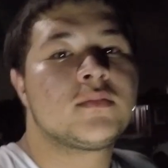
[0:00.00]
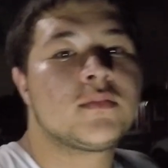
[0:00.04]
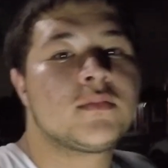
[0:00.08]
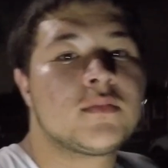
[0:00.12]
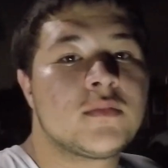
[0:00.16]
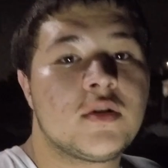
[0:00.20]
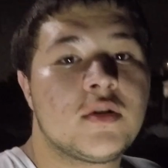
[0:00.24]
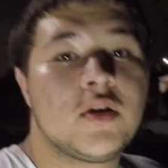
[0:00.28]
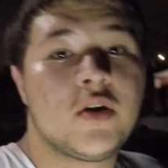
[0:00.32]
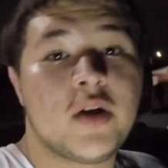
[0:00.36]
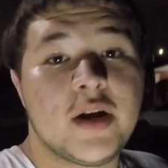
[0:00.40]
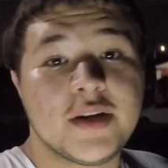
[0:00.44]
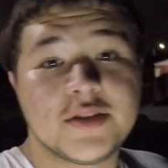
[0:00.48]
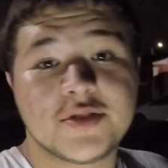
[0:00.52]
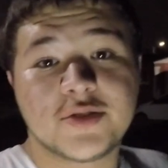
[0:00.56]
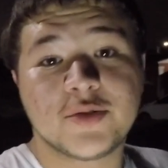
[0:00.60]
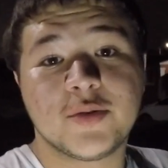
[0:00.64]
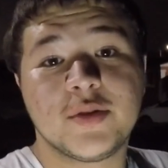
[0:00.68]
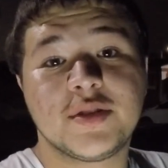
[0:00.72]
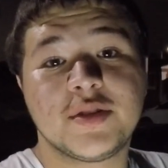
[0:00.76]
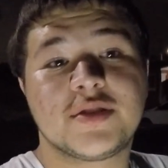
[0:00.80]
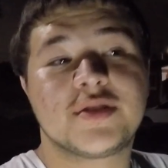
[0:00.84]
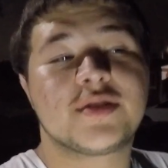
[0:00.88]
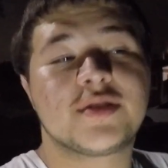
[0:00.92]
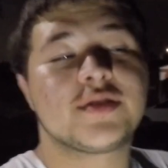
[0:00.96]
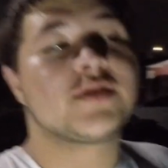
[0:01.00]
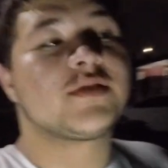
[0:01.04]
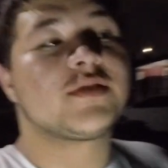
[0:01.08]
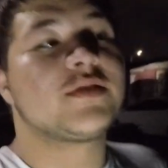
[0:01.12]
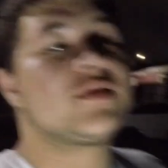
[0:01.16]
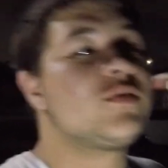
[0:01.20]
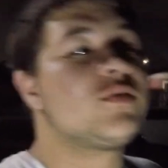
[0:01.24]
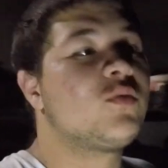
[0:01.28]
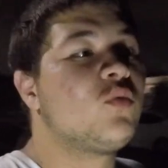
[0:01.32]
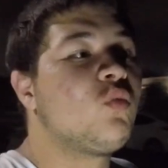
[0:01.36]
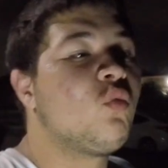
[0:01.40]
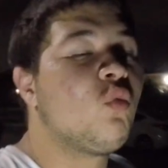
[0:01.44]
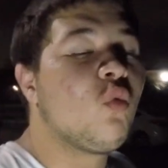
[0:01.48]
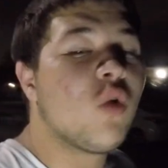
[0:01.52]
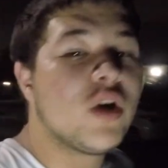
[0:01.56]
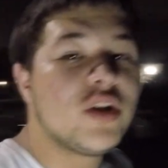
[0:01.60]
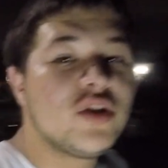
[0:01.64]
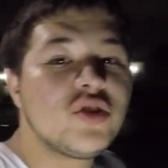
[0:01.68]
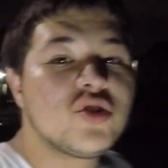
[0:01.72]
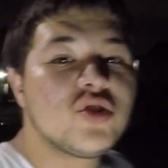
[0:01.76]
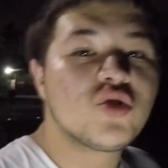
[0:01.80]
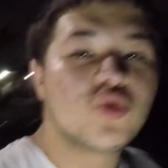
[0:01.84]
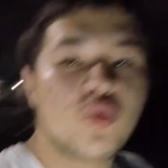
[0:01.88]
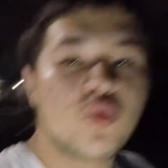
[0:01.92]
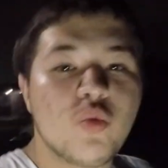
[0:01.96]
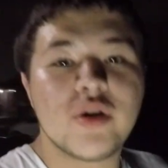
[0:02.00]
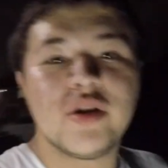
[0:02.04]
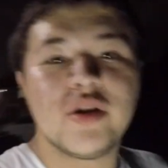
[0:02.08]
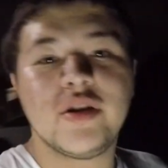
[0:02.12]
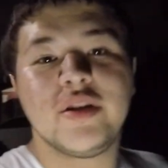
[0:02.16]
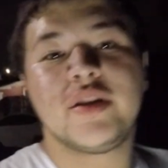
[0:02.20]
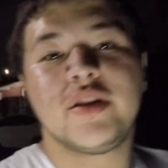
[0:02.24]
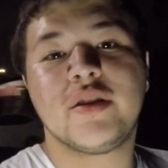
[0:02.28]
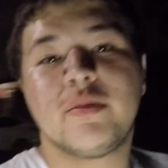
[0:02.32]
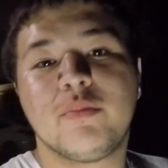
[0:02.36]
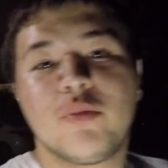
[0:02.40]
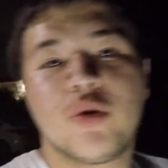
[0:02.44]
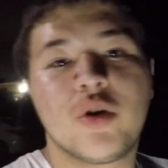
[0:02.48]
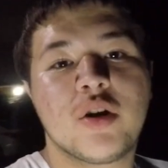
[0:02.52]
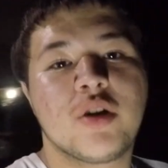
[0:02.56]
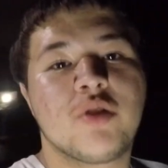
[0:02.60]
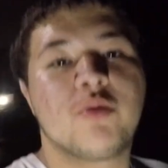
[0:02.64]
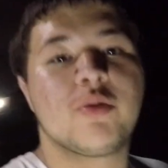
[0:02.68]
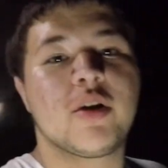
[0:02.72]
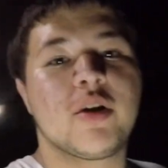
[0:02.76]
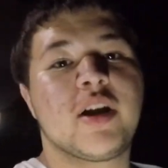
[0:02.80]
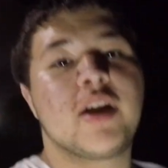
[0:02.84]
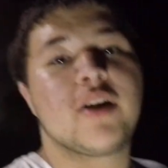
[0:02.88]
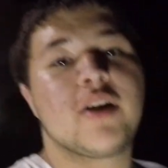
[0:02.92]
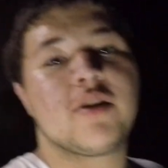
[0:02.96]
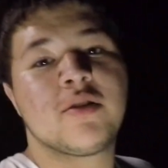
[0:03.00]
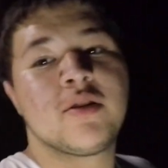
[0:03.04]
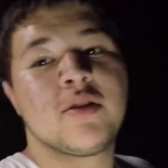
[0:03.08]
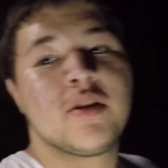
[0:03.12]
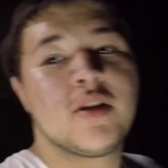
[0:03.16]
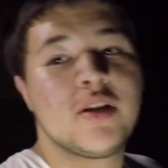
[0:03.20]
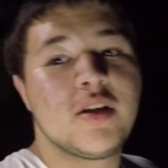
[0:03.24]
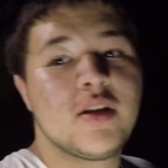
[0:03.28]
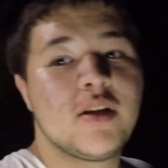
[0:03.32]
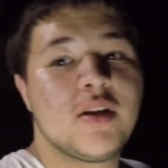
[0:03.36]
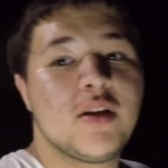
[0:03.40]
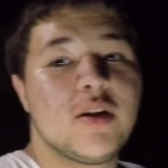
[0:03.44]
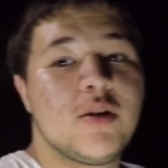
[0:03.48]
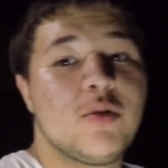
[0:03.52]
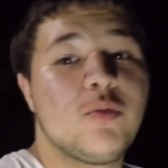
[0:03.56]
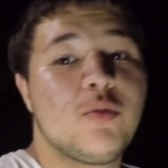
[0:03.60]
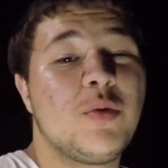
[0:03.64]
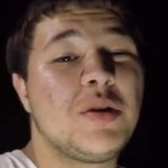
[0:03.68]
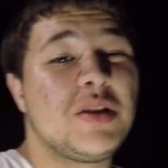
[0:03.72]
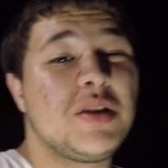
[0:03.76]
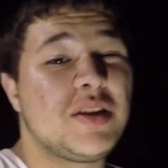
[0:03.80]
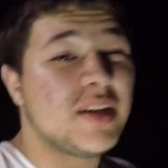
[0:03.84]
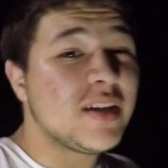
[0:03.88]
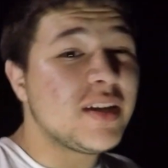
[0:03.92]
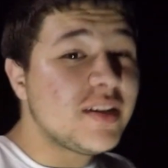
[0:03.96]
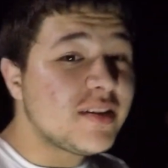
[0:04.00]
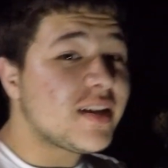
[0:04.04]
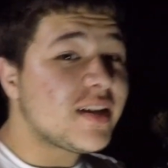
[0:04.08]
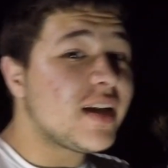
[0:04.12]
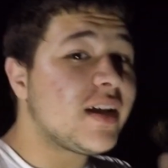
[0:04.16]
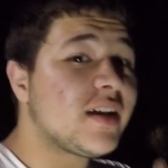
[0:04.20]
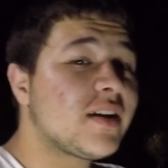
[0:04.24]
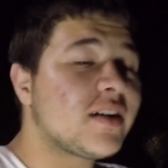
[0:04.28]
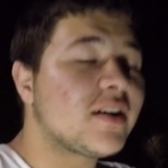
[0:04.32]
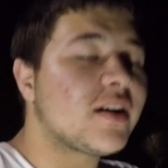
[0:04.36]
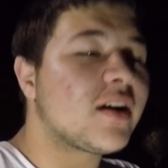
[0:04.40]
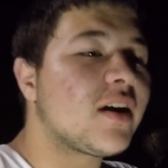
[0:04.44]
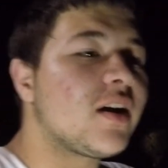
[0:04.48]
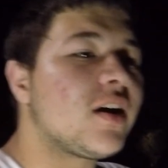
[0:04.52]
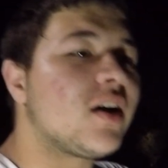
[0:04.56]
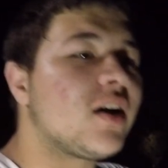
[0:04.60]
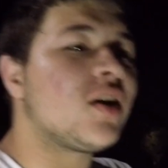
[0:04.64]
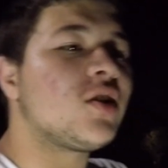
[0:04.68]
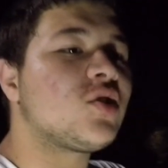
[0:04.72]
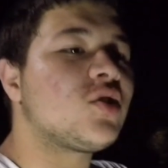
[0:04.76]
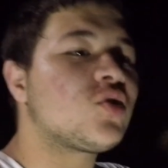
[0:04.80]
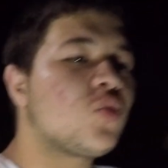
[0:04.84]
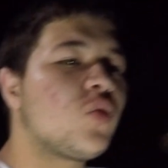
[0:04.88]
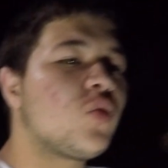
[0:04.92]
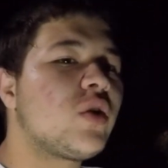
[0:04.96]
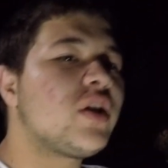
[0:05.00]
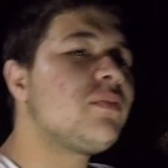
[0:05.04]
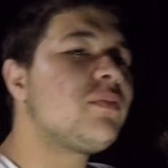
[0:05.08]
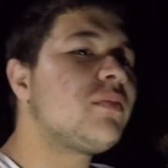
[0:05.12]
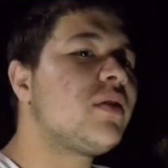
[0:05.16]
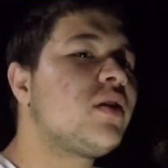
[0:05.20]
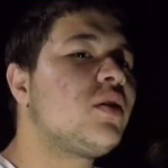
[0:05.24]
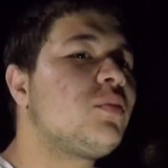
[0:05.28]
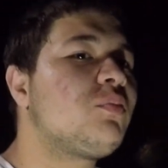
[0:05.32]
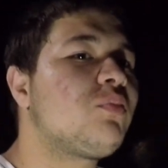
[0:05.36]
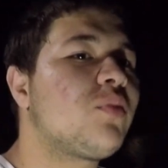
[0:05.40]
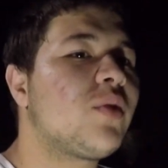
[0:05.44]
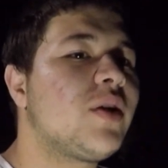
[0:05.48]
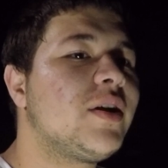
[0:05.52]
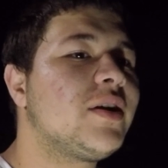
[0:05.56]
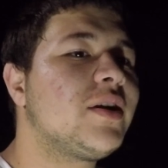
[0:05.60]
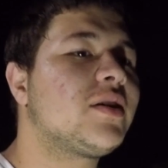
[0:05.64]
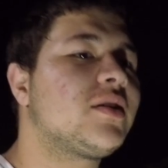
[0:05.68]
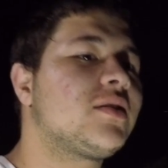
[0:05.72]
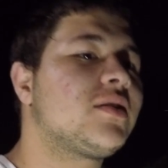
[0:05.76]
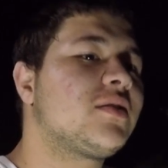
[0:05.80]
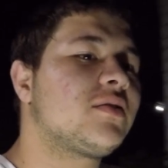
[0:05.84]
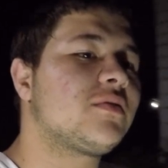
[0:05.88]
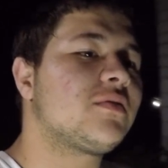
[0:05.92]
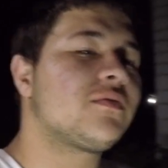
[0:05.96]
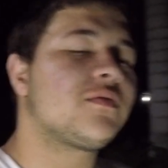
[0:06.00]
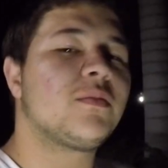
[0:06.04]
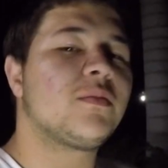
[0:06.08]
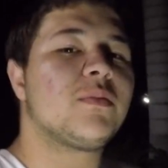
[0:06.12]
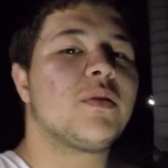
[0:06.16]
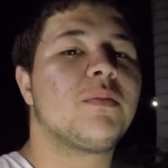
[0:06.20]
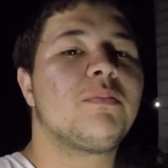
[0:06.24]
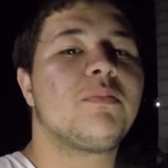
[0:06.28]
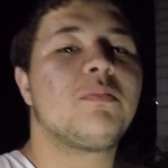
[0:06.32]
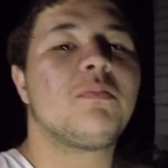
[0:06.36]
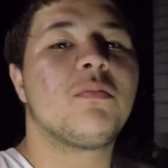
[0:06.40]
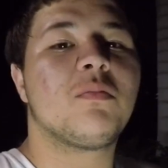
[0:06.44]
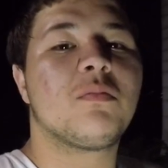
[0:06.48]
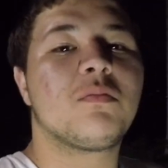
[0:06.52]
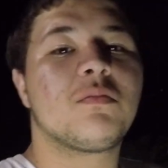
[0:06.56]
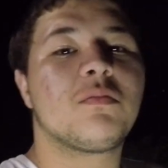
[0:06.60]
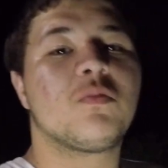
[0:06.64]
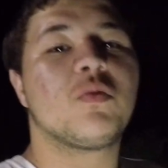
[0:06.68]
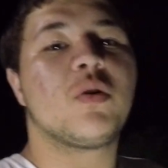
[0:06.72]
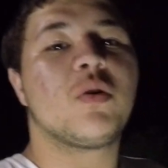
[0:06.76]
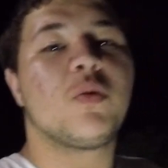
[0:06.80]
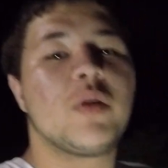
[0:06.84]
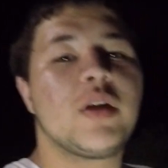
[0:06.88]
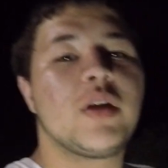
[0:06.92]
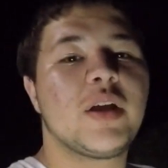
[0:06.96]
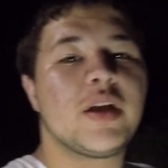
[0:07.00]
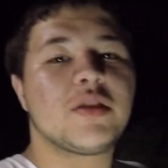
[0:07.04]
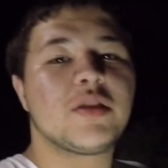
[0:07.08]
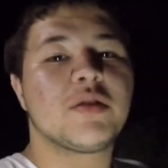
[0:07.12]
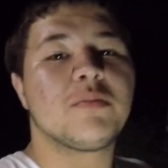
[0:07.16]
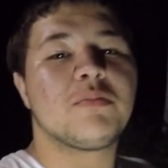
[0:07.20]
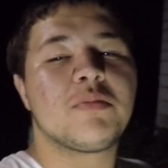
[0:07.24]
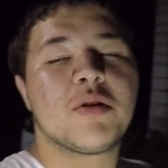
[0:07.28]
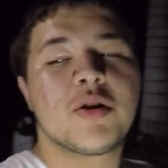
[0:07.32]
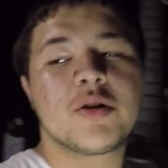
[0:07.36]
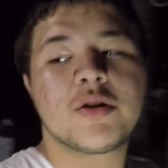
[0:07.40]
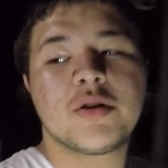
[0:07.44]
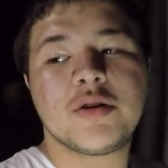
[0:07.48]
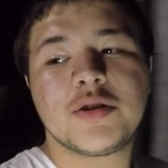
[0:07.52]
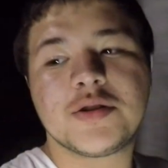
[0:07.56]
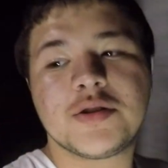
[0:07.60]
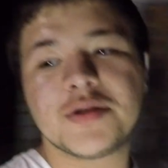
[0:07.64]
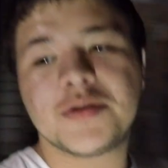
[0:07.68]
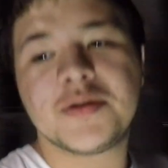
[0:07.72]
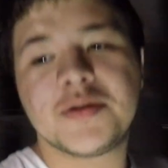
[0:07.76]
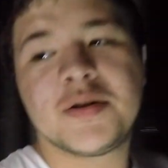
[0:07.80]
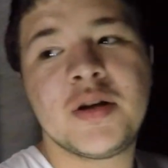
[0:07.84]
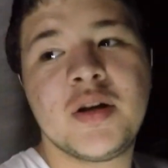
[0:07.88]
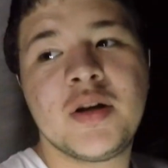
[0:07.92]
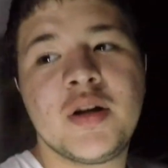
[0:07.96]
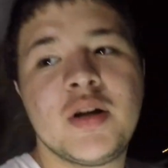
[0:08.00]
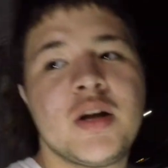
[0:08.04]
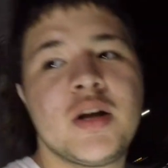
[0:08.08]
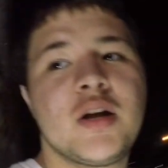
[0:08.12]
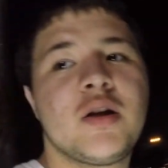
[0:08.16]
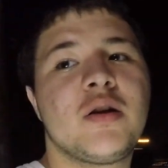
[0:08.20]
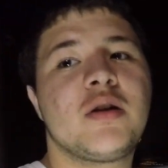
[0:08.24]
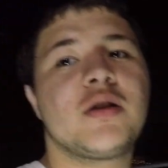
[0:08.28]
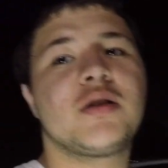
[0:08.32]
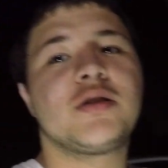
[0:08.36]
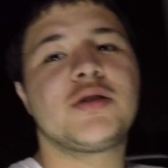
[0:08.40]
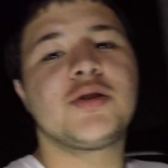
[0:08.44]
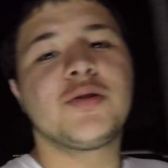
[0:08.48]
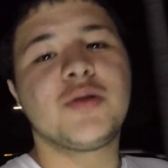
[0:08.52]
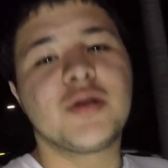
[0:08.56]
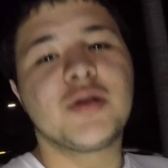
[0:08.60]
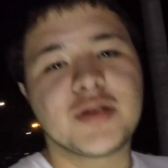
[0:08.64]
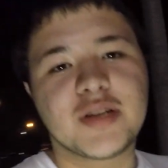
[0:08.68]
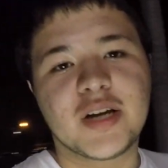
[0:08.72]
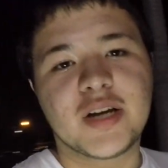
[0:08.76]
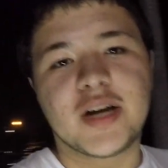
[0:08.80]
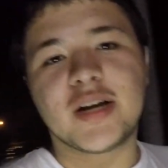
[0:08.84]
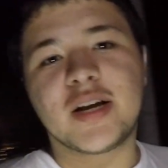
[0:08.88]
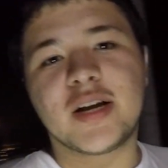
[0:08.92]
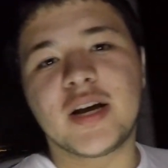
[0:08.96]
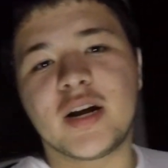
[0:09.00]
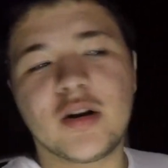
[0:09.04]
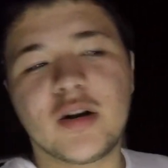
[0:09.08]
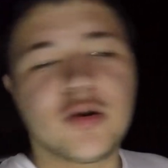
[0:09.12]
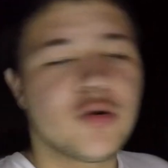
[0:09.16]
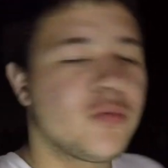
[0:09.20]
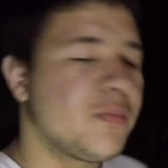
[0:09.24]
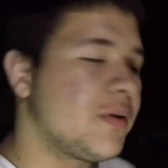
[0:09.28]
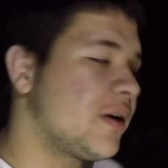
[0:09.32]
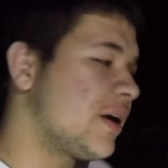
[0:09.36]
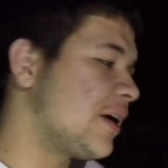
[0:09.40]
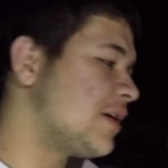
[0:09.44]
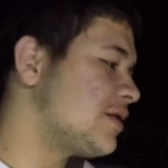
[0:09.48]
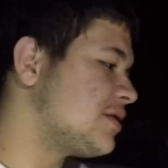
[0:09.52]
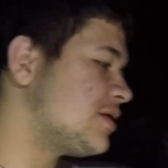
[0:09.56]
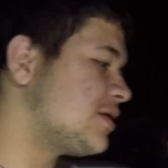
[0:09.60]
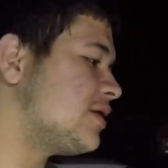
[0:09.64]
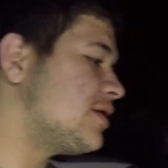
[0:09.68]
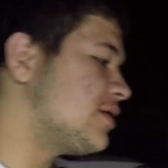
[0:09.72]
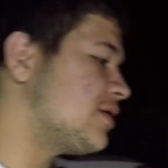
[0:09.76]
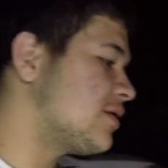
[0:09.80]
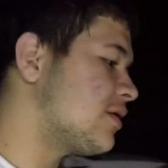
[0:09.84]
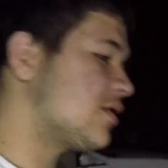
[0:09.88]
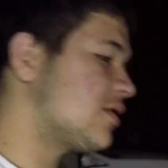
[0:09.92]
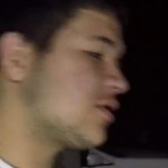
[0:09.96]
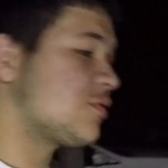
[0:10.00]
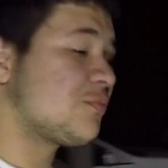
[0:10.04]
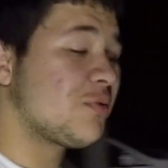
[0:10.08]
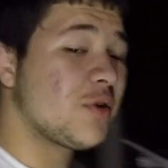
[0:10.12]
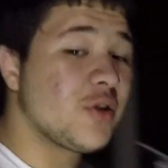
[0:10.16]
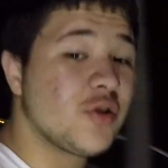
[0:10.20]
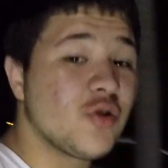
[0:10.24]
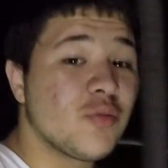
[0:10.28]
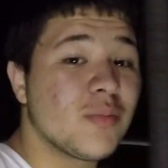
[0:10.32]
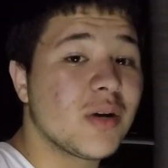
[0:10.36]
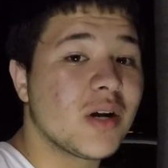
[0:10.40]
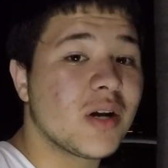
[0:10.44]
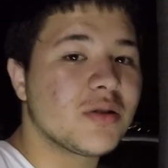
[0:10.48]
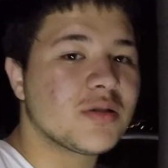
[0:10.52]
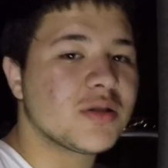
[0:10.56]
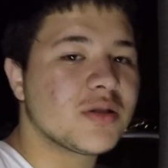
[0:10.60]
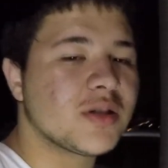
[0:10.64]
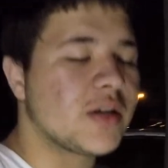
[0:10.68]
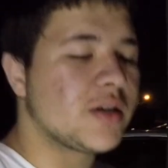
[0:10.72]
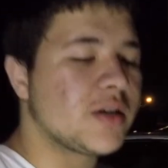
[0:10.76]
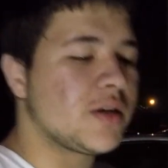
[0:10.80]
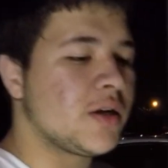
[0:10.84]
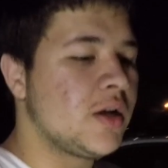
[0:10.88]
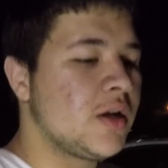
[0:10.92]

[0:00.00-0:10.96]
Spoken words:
Alright, so it's 1:20 in the morning right now. We did take a 20-minute break from when we ate the burgers. Sure, the side got a little bit of AC. It's pretty humid outside.